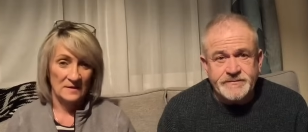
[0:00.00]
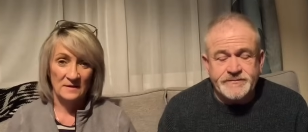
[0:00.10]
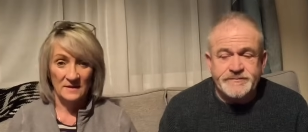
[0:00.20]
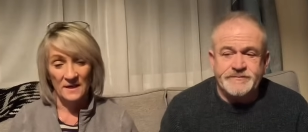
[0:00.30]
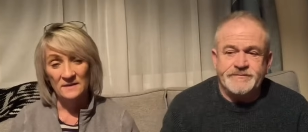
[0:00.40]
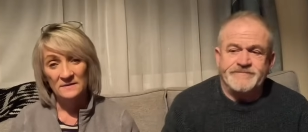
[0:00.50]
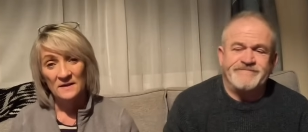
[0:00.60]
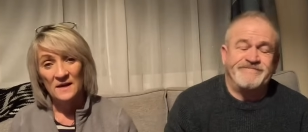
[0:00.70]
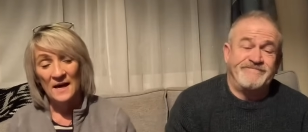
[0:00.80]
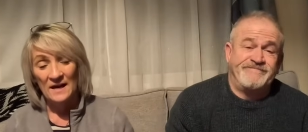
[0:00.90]
Speaker 1: Okay,
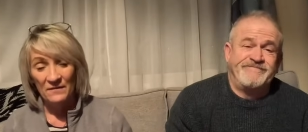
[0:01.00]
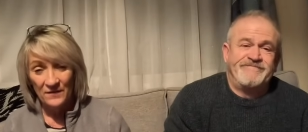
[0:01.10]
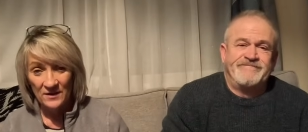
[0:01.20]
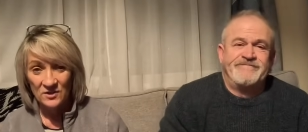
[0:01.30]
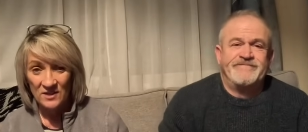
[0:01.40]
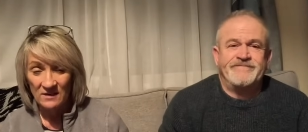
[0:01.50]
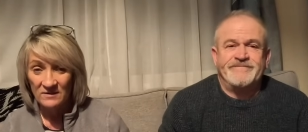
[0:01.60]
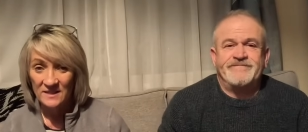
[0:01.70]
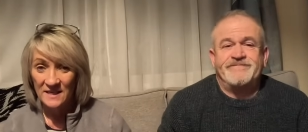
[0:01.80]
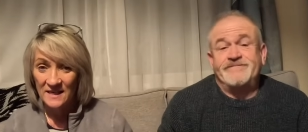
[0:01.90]
our first
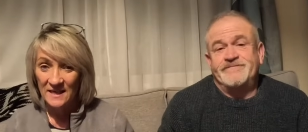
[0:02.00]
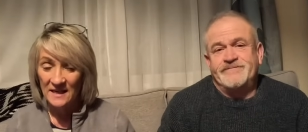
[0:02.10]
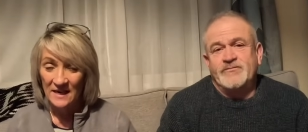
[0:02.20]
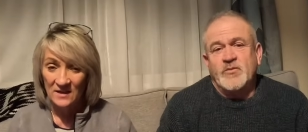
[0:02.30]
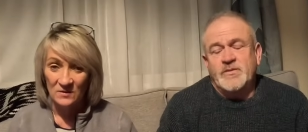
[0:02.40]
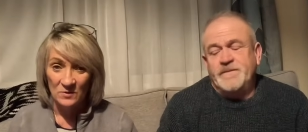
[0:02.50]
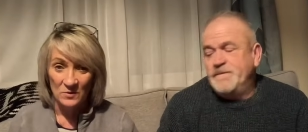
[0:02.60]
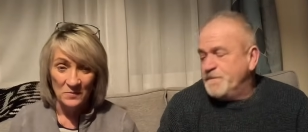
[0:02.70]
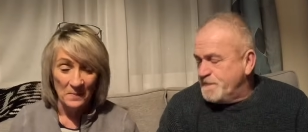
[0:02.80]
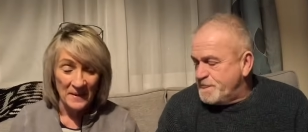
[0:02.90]
charity
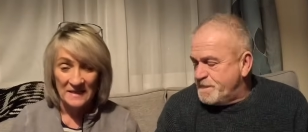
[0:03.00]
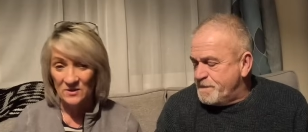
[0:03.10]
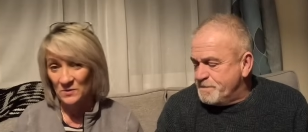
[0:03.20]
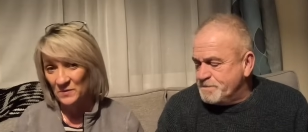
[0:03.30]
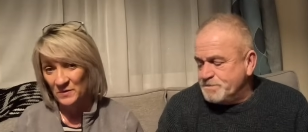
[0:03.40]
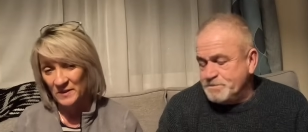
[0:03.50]
annual meetup that